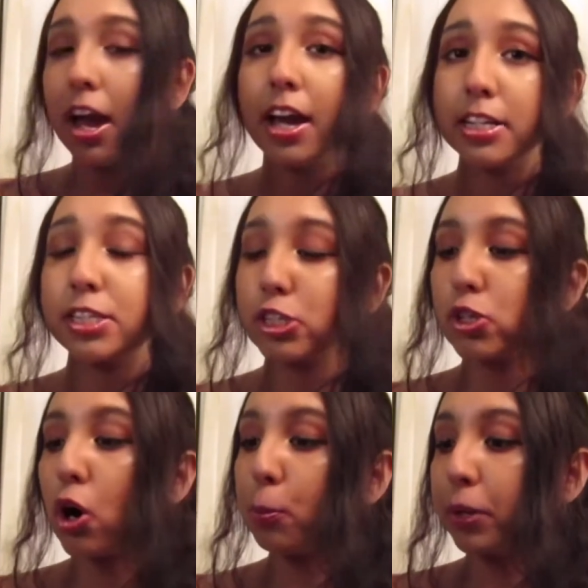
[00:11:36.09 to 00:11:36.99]
it's
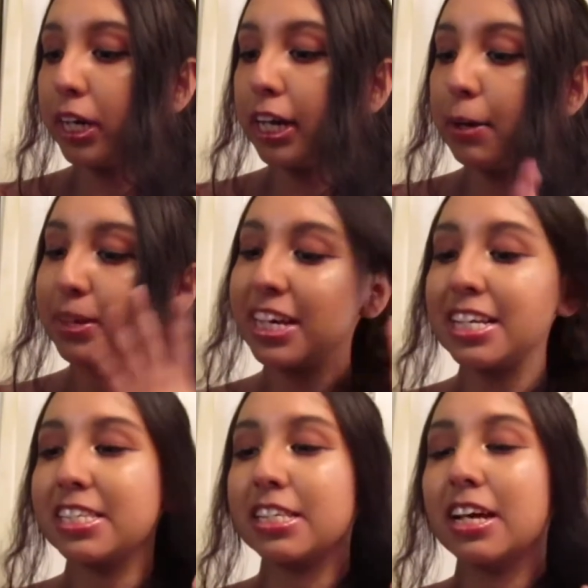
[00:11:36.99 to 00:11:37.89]
so pretty
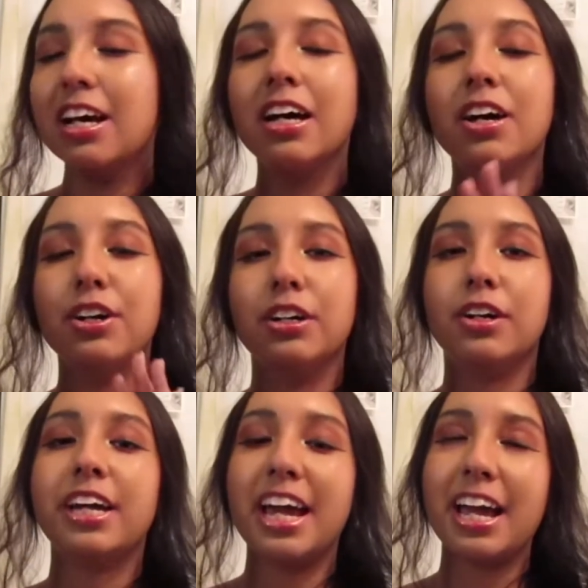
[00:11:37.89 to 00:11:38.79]
because,
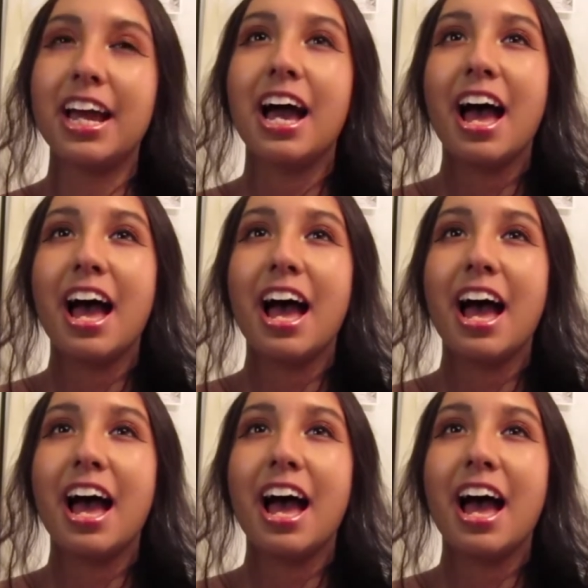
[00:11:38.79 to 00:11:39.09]
okay,